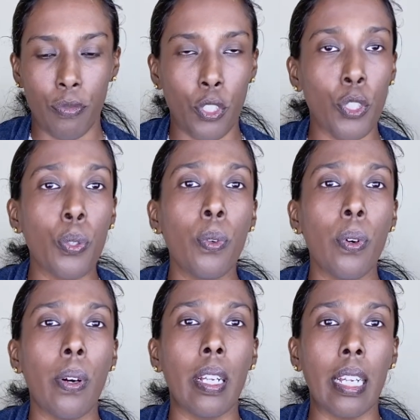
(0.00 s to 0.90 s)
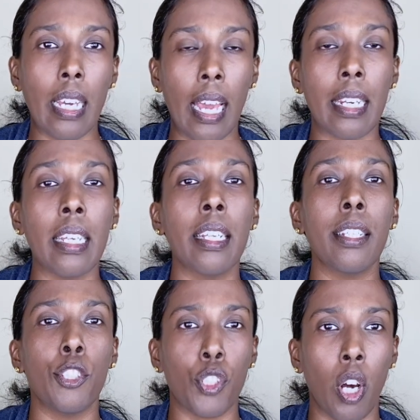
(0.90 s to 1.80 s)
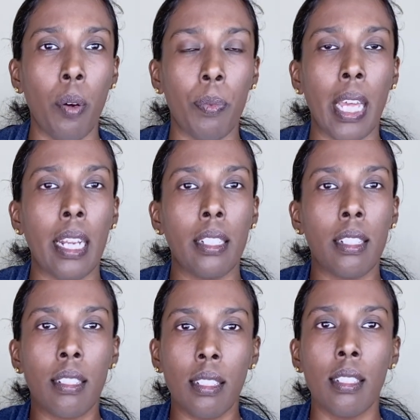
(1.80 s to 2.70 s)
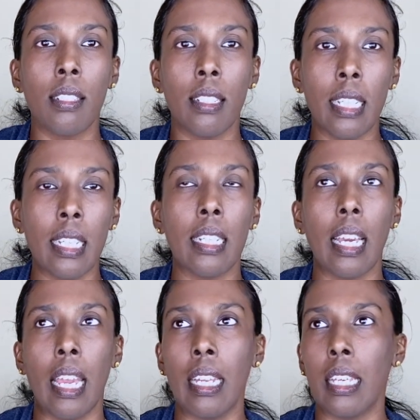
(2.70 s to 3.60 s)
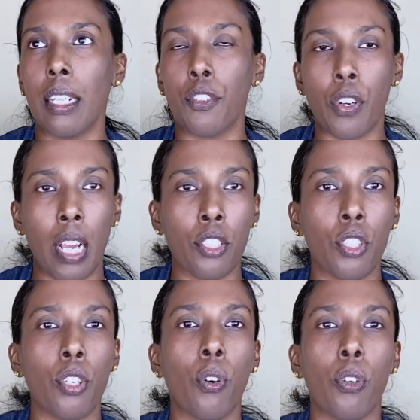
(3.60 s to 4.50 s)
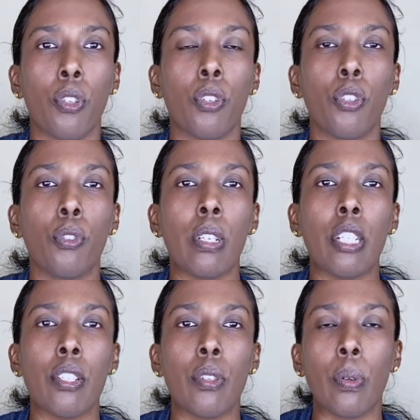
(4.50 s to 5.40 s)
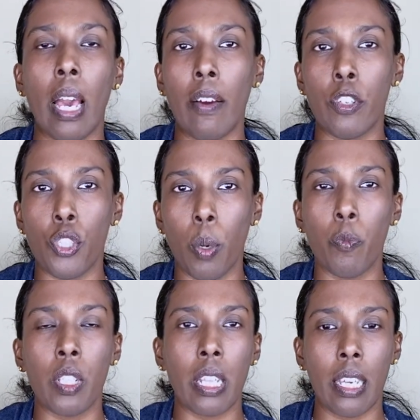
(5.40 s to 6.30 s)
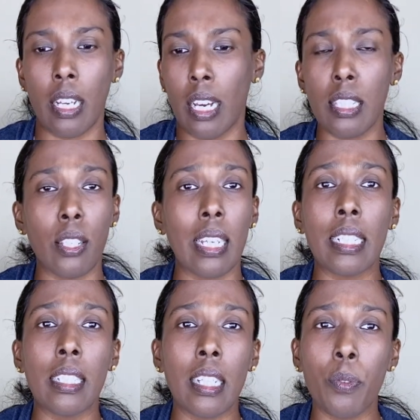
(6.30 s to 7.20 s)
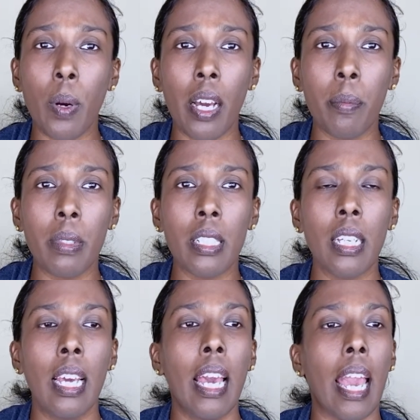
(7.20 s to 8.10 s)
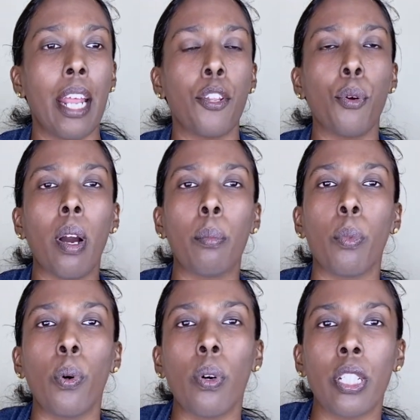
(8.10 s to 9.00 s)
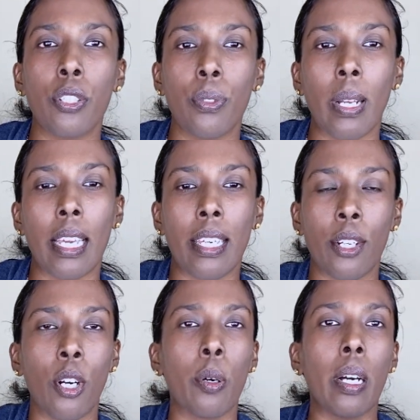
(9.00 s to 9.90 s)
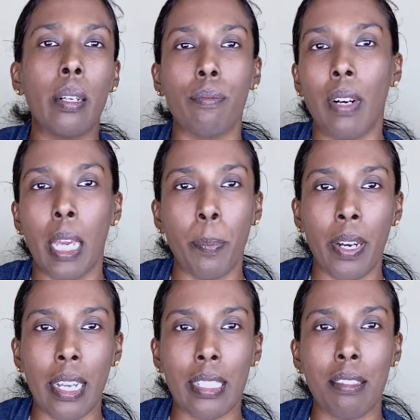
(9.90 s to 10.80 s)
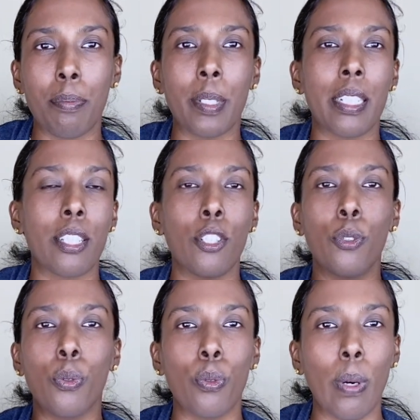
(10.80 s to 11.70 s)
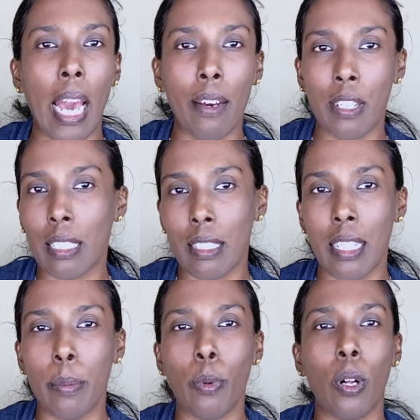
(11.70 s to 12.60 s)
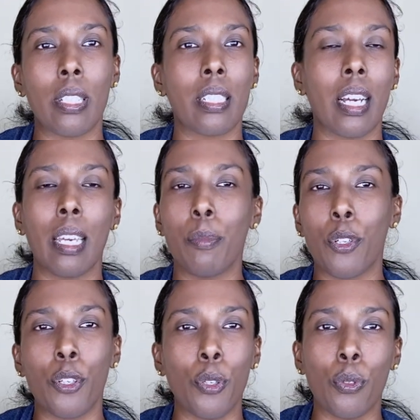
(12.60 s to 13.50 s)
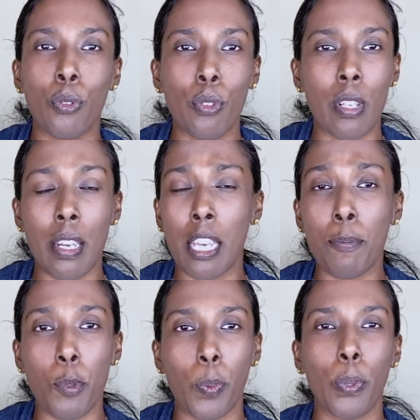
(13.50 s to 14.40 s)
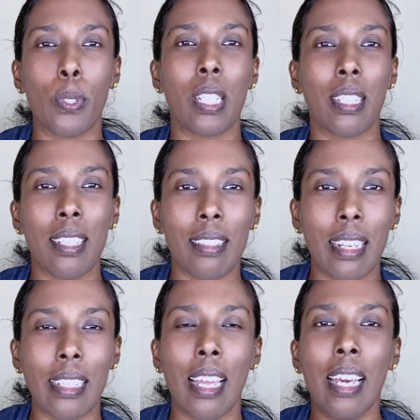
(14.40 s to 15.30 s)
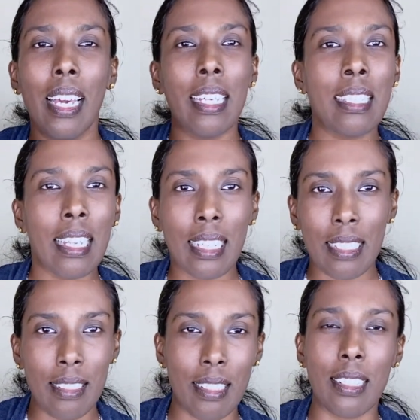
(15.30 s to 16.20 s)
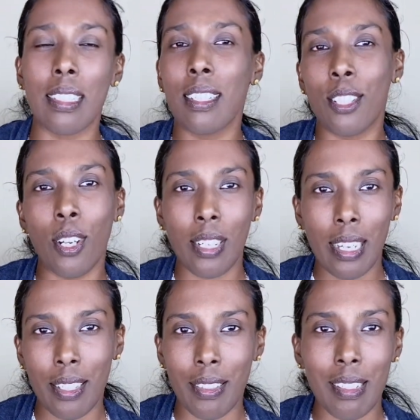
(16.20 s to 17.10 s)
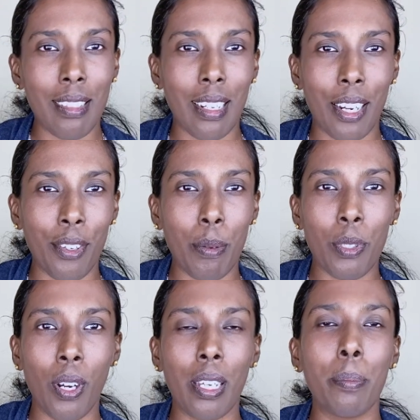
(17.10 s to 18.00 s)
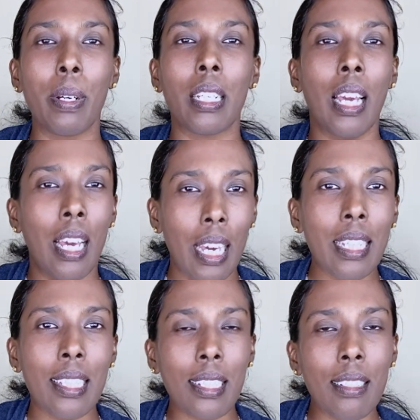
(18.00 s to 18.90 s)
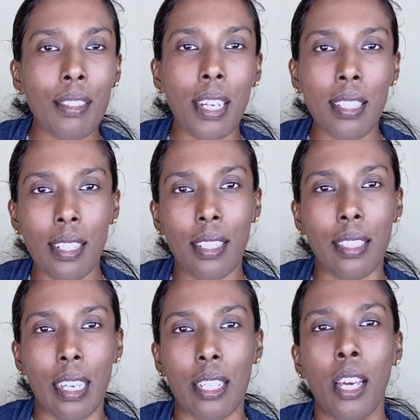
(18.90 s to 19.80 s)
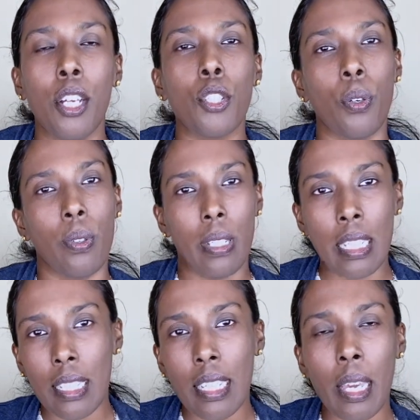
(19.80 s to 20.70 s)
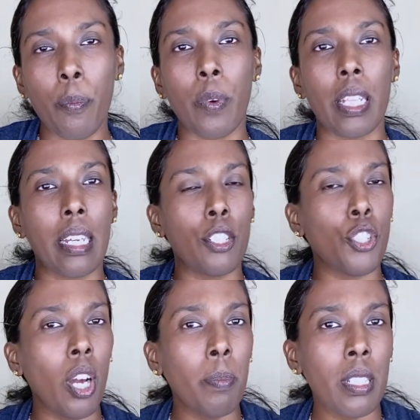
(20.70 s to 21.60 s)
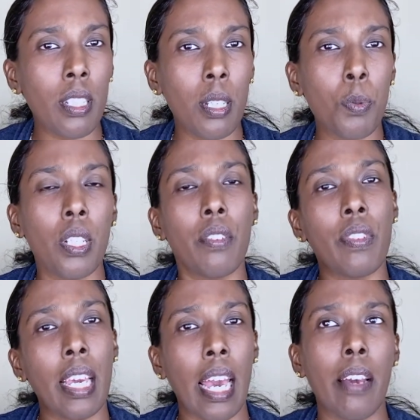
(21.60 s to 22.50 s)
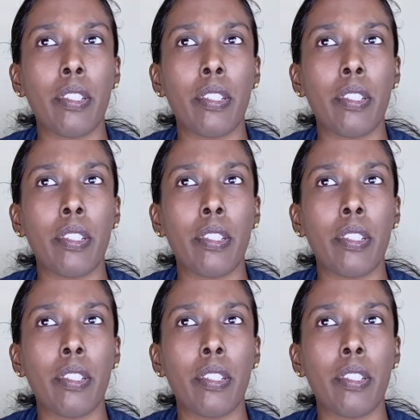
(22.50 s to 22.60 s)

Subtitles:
you need a job that doesn't need any interaction, or you need to have a job with like isolated environment, and you are more into like a hyperactive person who have a team all the time, you do team sports and things like that. It's like contrasting. This is not like a real scenario I'm talking, but it's a contrasting thing. So in the same way, that job description, if they have